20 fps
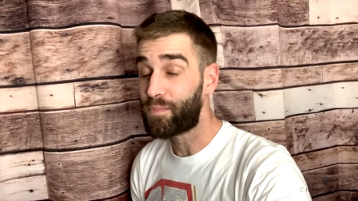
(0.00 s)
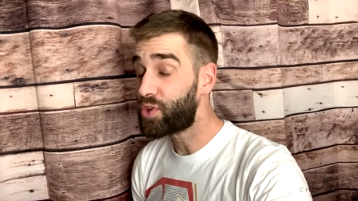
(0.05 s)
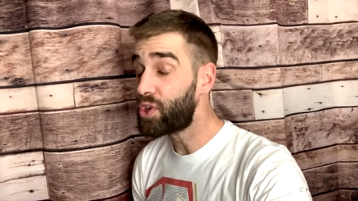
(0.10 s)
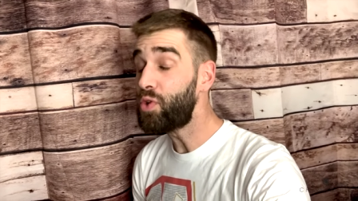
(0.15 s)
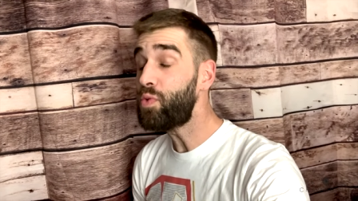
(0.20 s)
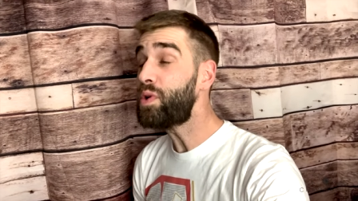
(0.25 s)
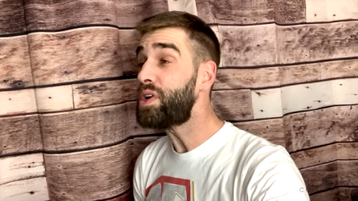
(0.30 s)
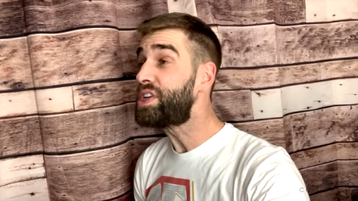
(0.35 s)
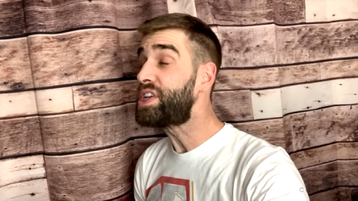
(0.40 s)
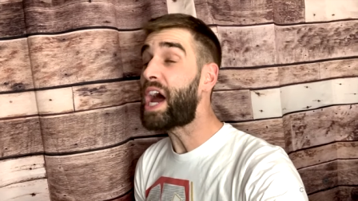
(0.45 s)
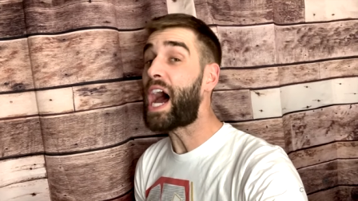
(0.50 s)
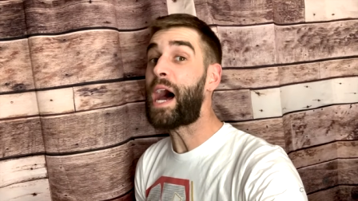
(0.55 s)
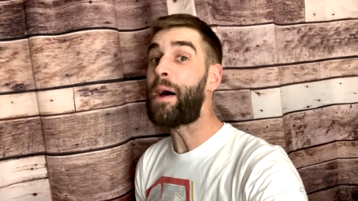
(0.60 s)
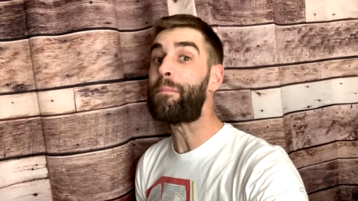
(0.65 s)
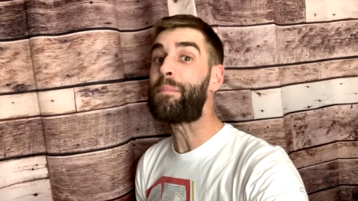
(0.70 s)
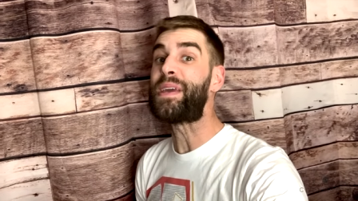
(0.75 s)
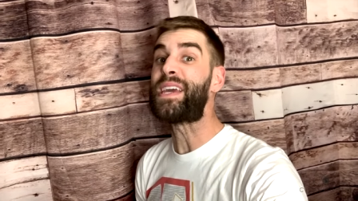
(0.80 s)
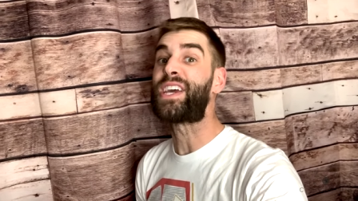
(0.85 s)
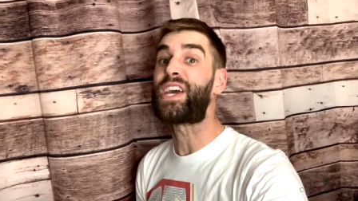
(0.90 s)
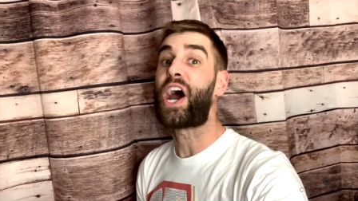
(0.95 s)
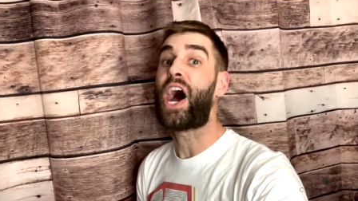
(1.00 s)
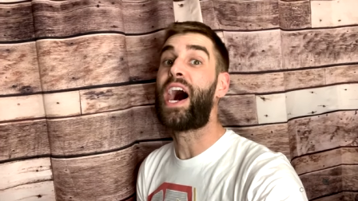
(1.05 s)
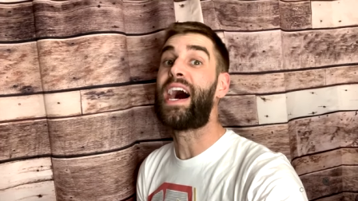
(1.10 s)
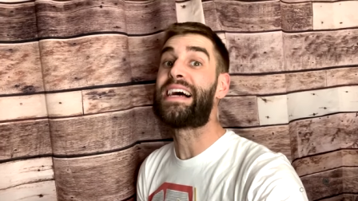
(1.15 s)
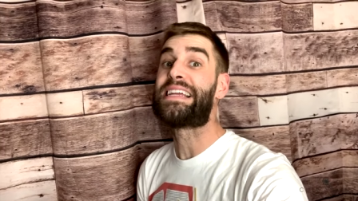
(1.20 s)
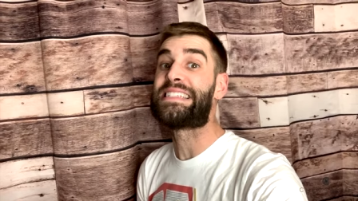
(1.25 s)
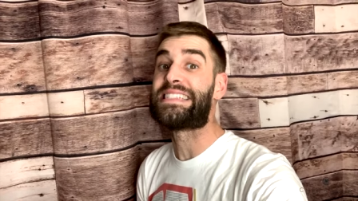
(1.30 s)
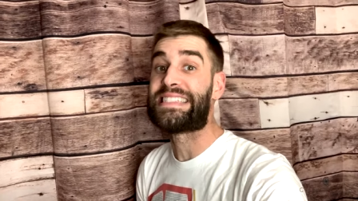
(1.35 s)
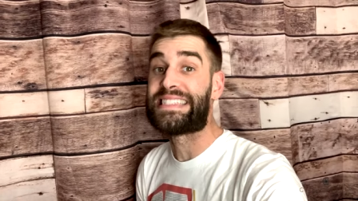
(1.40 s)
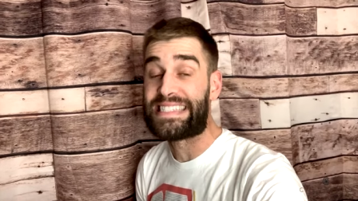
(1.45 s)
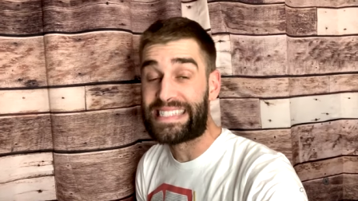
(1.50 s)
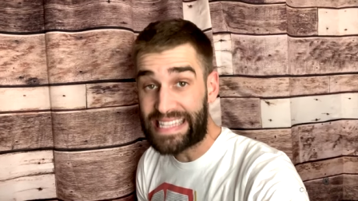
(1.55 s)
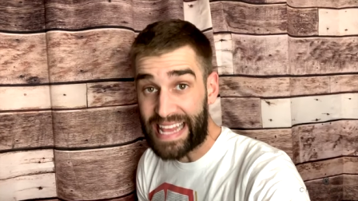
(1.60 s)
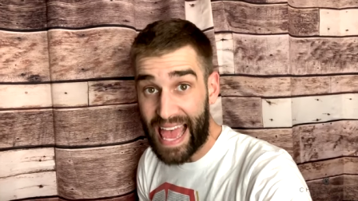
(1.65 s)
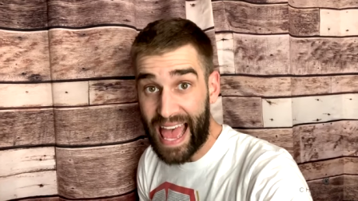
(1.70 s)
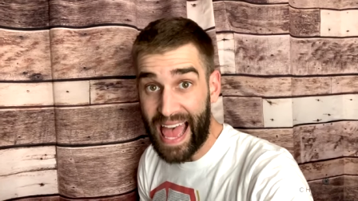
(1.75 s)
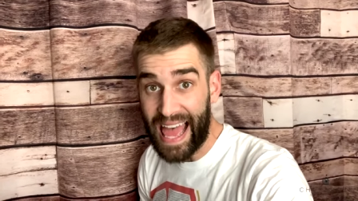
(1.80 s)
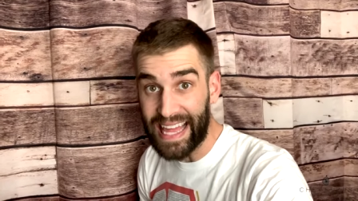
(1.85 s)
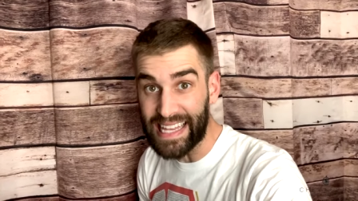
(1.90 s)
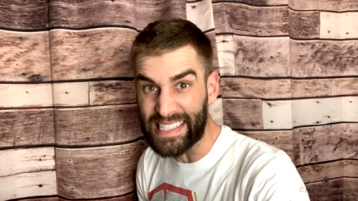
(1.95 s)
You would not be caught
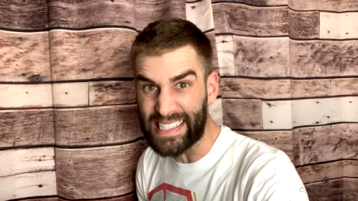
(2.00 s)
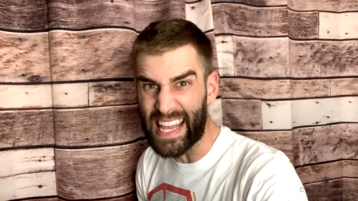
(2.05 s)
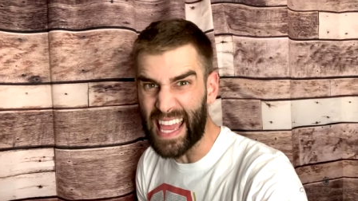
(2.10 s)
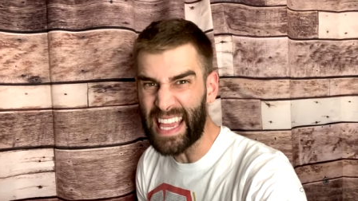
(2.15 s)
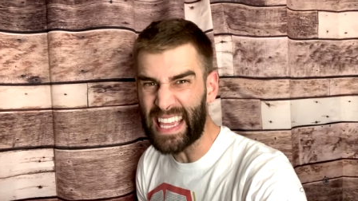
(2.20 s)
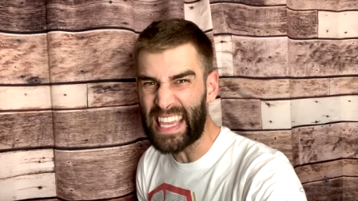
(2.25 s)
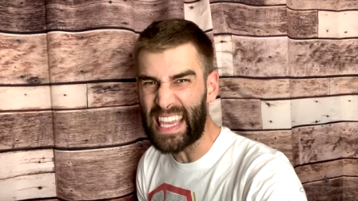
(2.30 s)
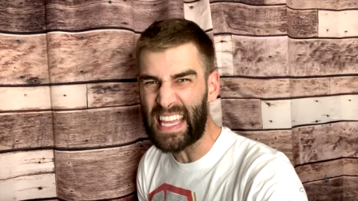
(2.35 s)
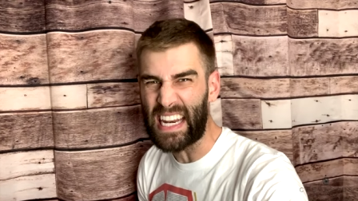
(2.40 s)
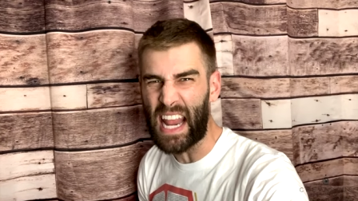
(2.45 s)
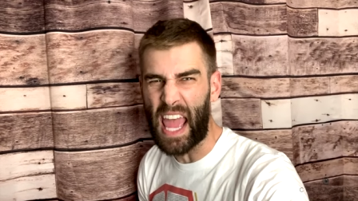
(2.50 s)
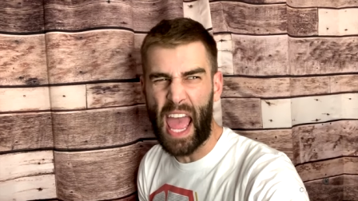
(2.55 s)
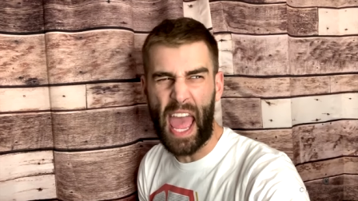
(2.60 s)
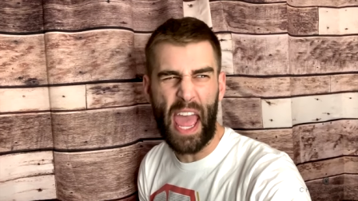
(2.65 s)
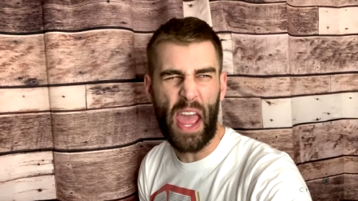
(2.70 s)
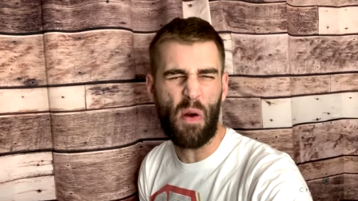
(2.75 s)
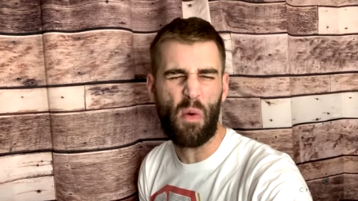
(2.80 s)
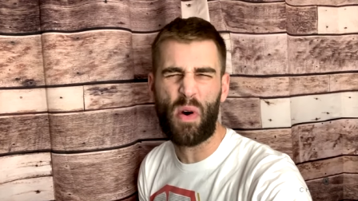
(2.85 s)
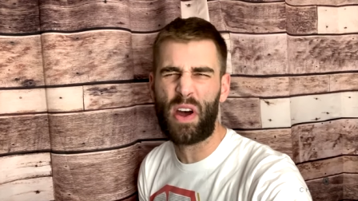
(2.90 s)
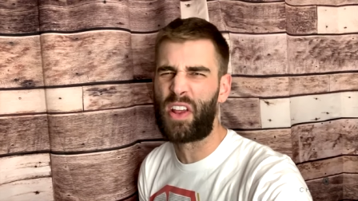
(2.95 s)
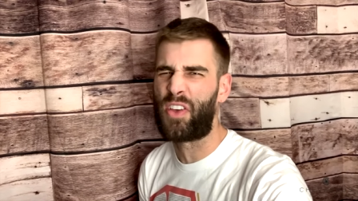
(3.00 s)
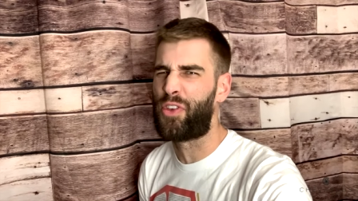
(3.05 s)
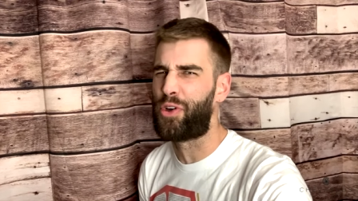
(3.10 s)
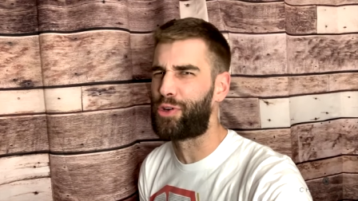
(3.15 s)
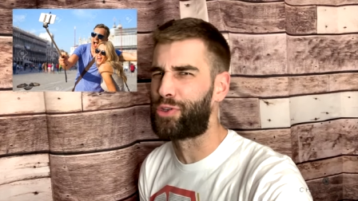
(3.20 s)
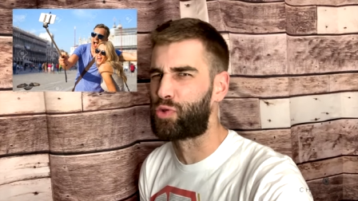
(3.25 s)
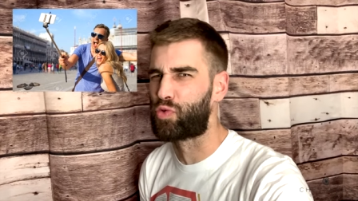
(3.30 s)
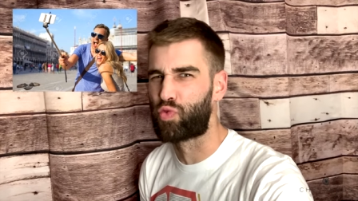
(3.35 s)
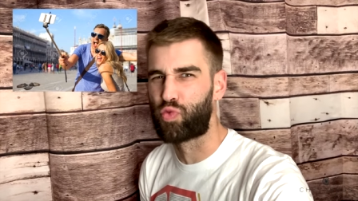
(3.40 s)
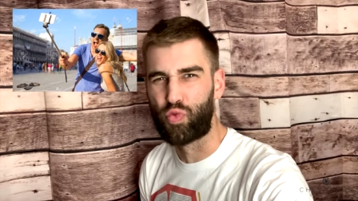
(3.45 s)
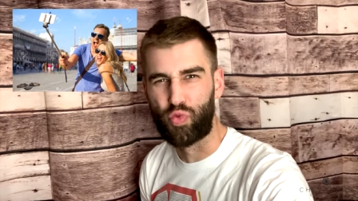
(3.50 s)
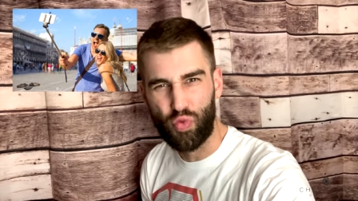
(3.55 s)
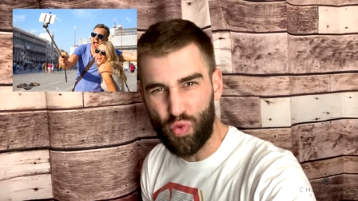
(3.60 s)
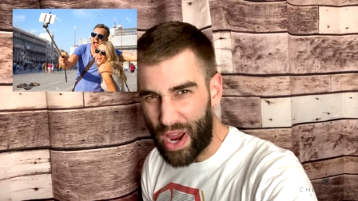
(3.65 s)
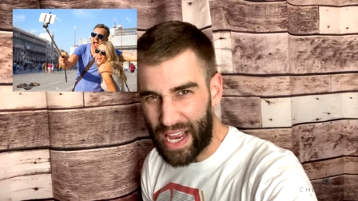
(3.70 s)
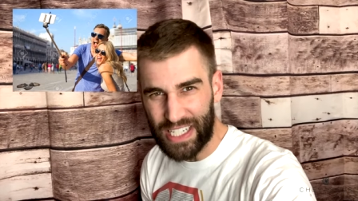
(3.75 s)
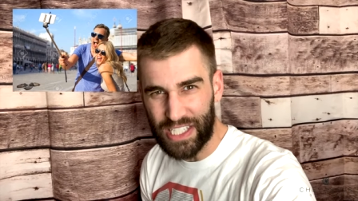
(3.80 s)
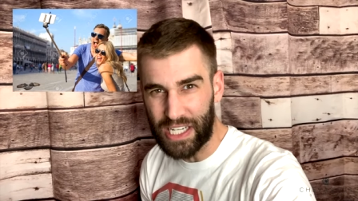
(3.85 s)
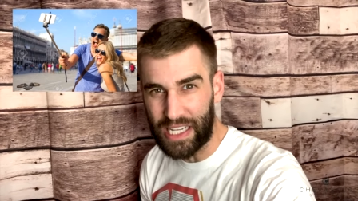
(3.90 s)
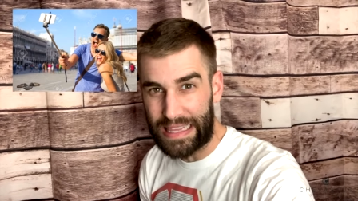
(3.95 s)
dead taking a one of those
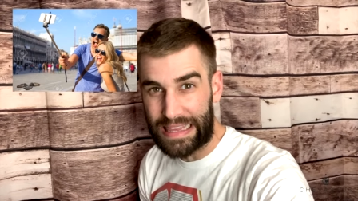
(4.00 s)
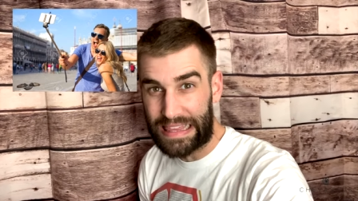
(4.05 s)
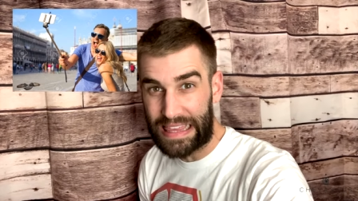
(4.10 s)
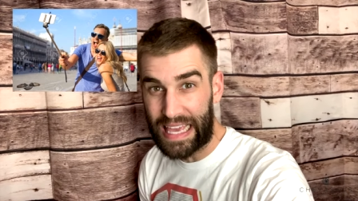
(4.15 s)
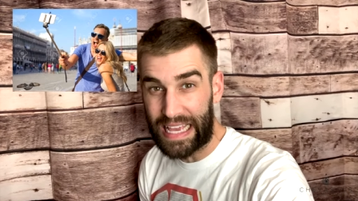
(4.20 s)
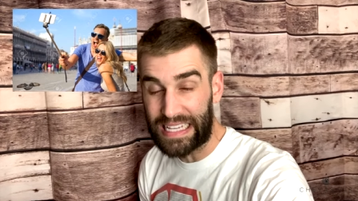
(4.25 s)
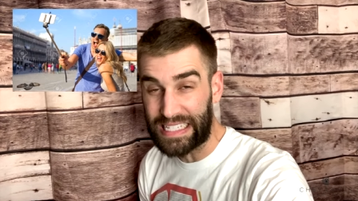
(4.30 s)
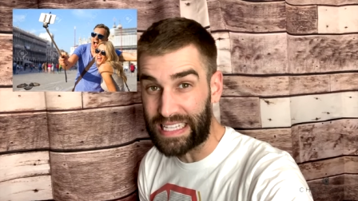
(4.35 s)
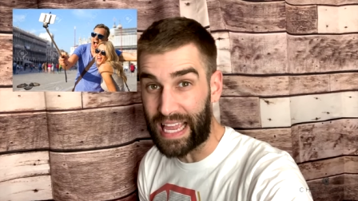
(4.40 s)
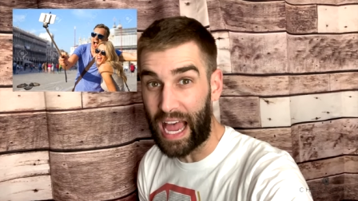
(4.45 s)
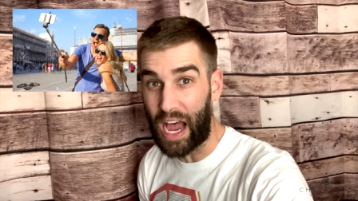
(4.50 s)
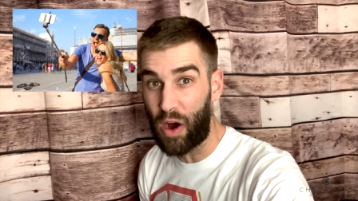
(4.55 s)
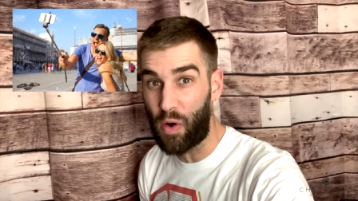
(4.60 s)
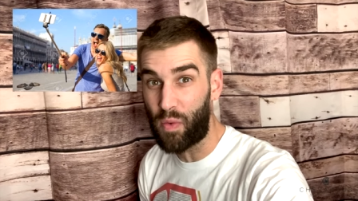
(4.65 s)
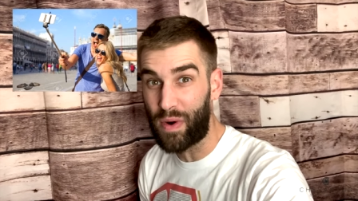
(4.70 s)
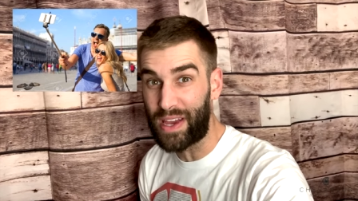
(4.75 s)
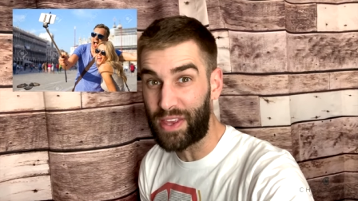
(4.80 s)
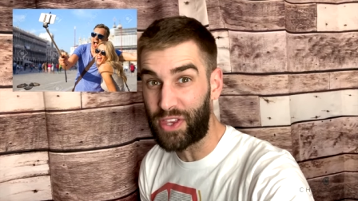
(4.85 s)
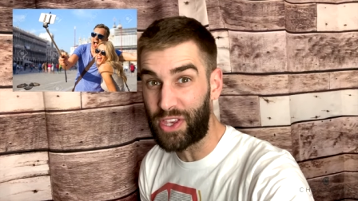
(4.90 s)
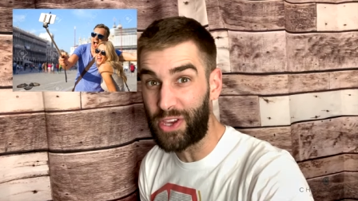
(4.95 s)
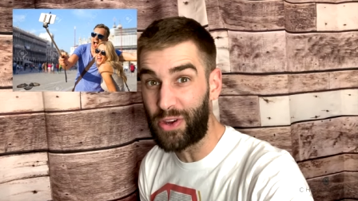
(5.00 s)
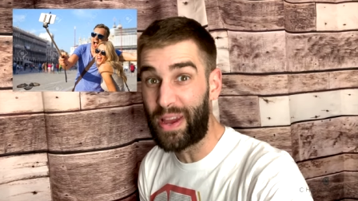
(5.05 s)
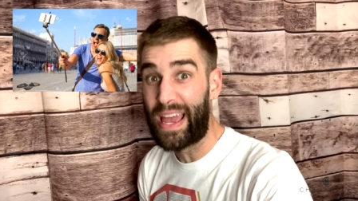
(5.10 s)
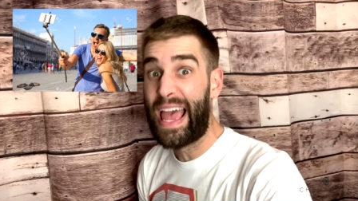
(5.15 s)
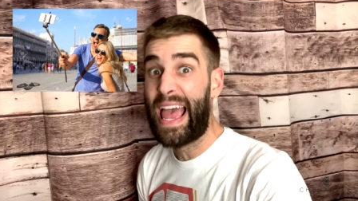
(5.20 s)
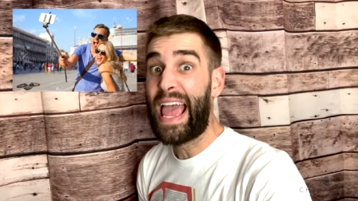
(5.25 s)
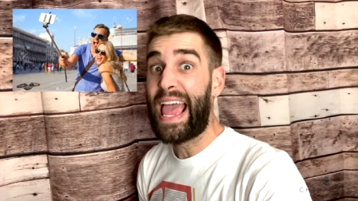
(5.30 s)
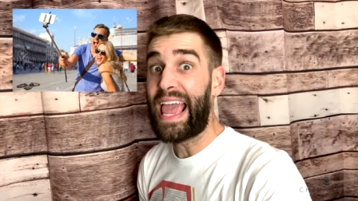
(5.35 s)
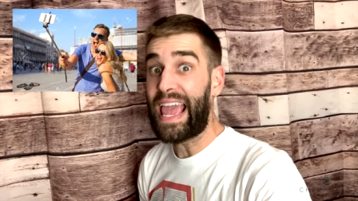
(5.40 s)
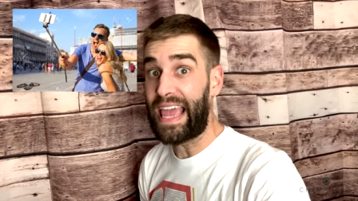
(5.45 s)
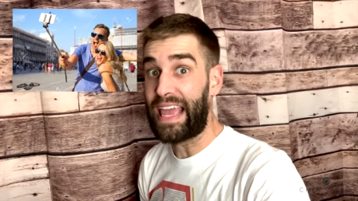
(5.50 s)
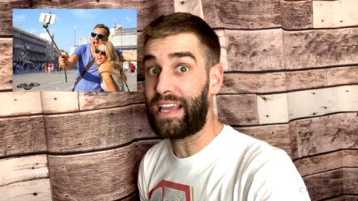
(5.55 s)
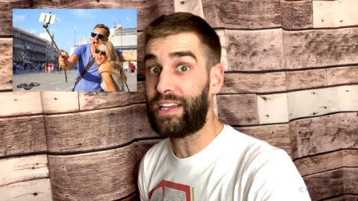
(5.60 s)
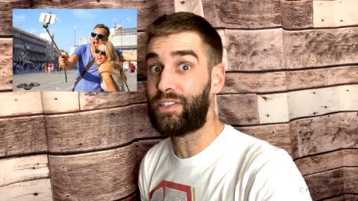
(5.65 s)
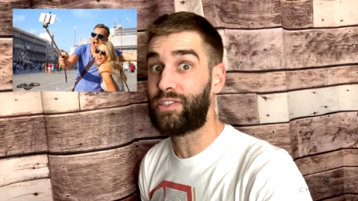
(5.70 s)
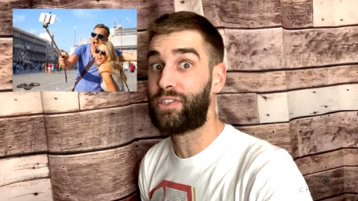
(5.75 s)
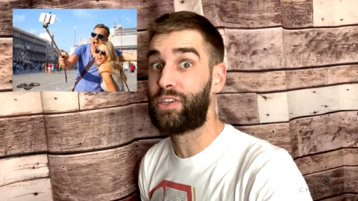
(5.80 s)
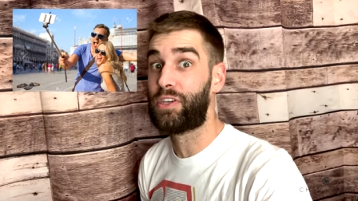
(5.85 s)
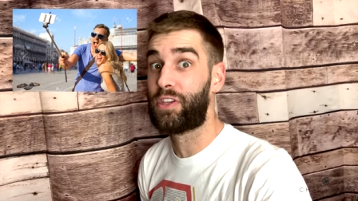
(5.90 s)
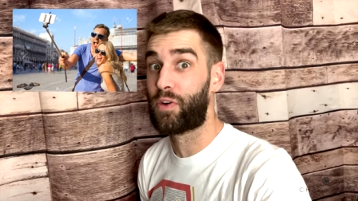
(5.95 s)
wretched things out with you
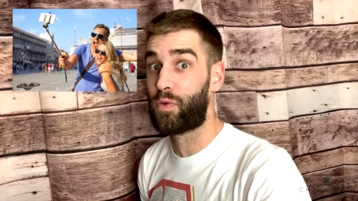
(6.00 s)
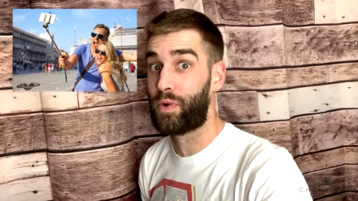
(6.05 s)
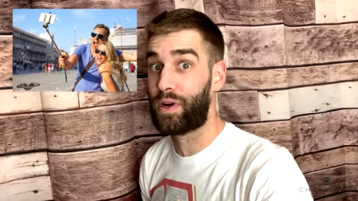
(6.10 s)
into the